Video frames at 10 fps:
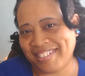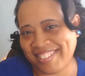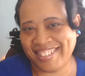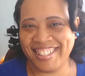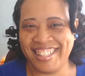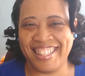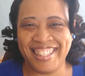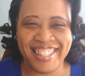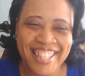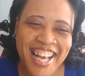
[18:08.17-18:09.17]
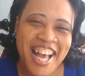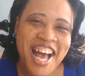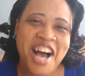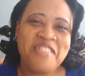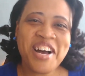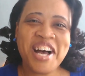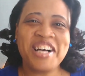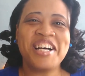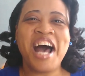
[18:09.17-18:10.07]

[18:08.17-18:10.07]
Well,